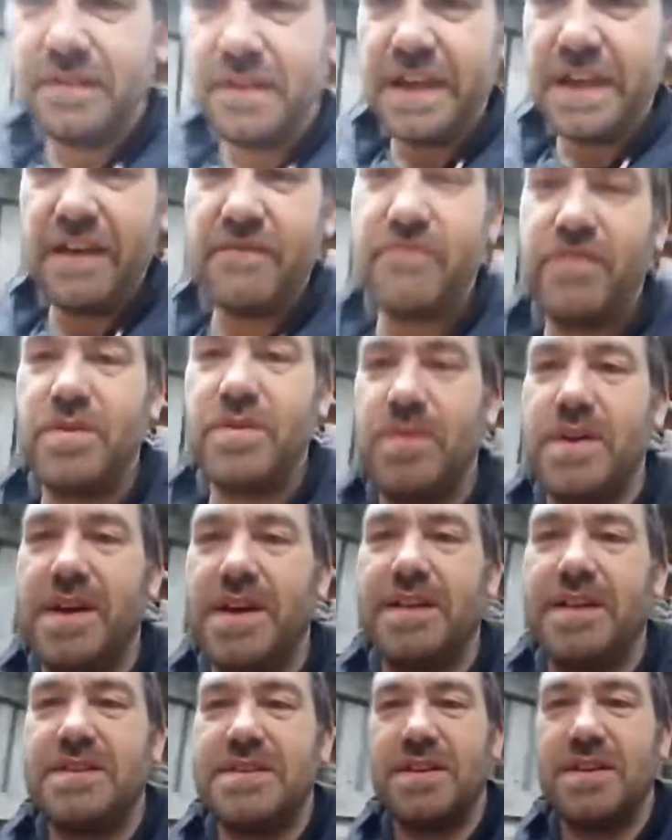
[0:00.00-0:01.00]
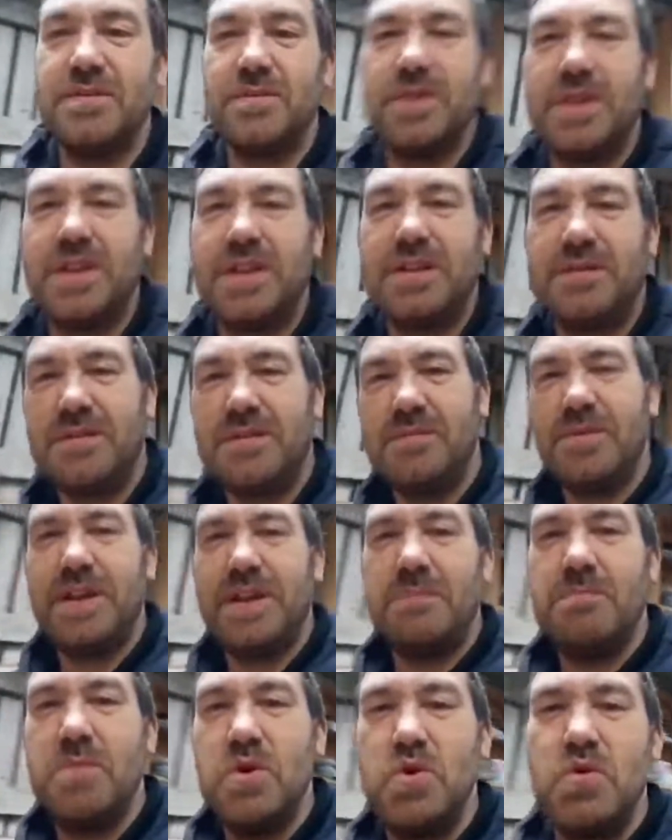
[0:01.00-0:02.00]
everywhere. Do you know what, you when
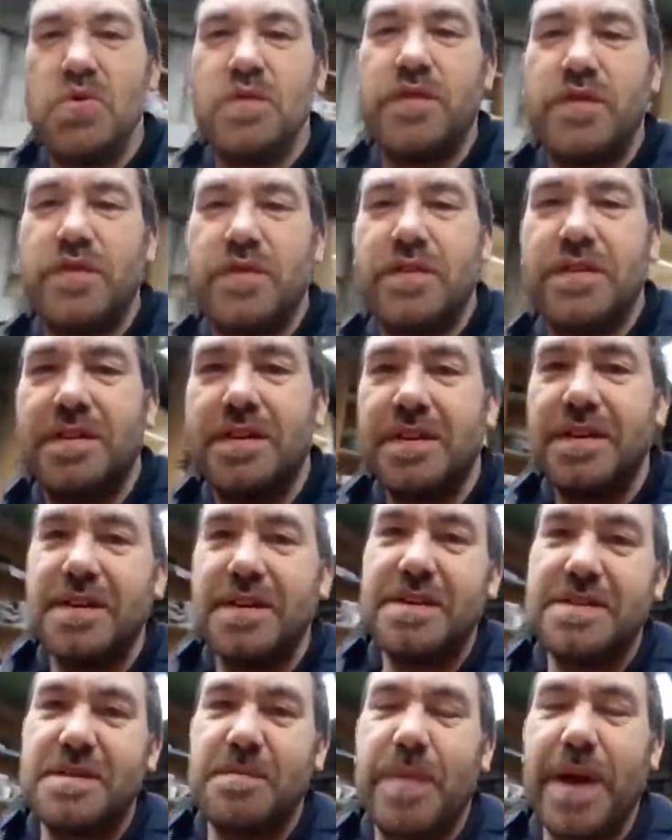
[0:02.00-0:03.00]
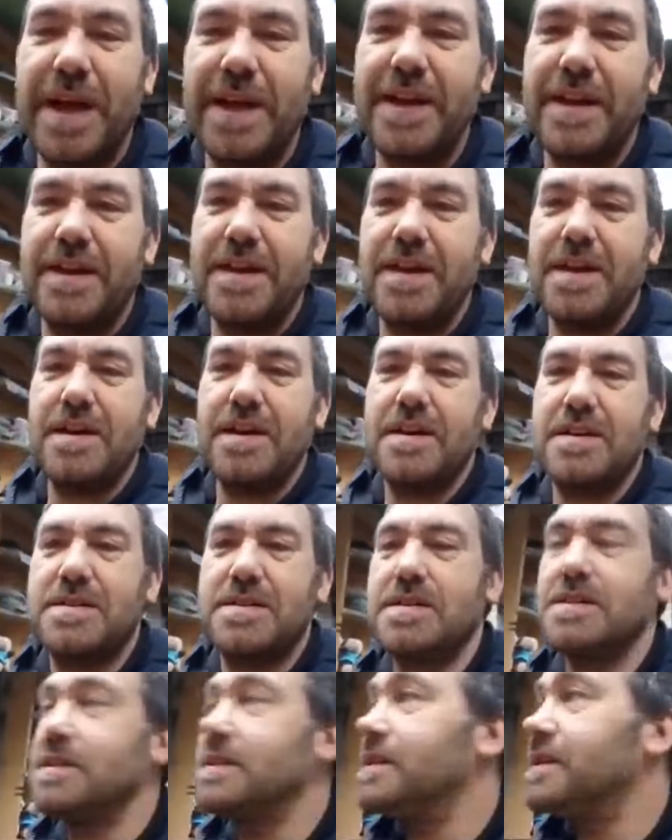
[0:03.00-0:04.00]
you move, it's a pain in the ass.